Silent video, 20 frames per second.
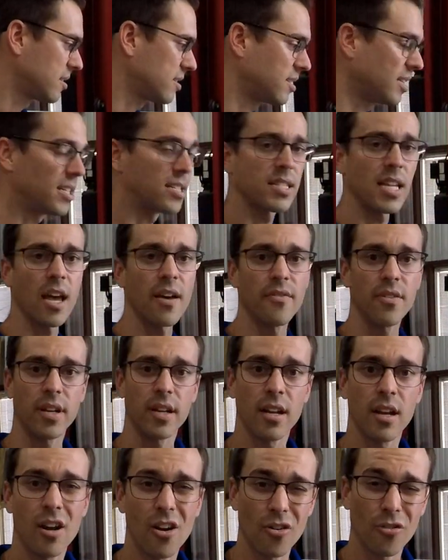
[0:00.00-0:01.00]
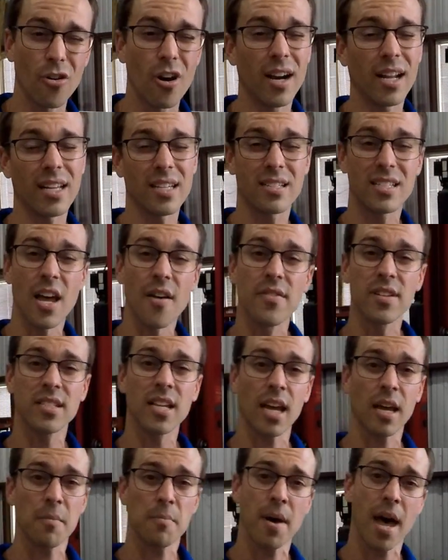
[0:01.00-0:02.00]
C7 running a seven
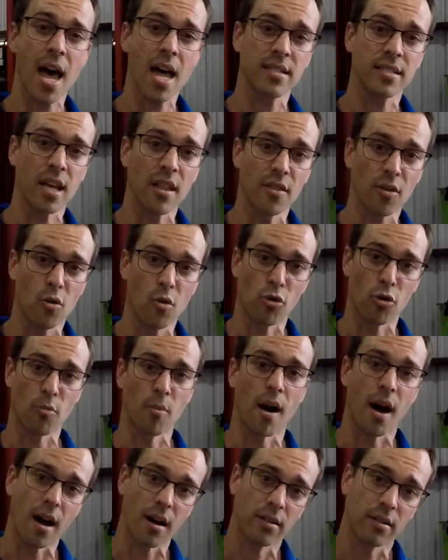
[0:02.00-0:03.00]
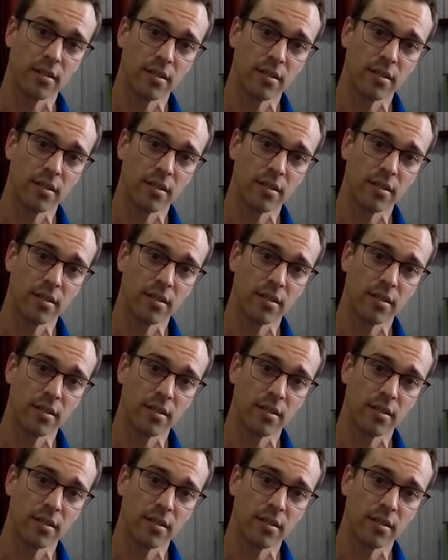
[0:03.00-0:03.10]
second pass down the quarter mile.